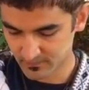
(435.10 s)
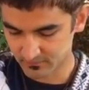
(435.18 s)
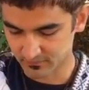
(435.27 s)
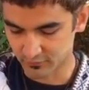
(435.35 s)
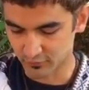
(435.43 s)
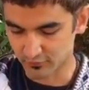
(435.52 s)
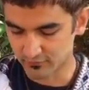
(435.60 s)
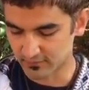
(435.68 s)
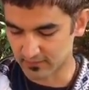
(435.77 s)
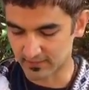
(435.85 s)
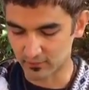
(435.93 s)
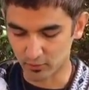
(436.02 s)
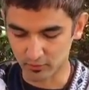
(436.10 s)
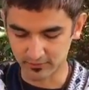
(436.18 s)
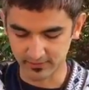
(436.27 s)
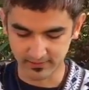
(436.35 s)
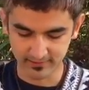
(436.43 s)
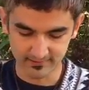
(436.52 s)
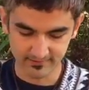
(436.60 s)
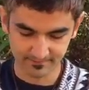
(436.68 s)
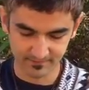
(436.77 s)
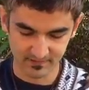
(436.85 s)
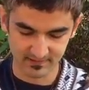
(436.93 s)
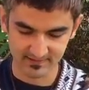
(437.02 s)
if you don't feel like holding it.
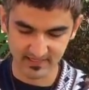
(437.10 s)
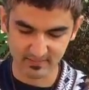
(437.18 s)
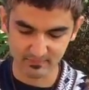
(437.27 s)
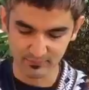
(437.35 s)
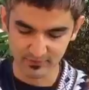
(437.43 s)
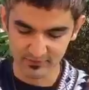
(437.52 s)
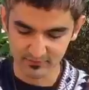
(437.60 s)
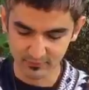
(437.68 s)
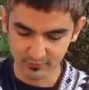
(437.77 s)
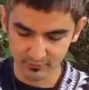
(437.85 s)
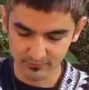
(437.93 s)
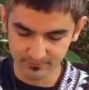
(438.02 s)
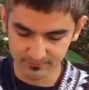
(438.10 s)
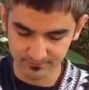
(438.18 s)
Same principle.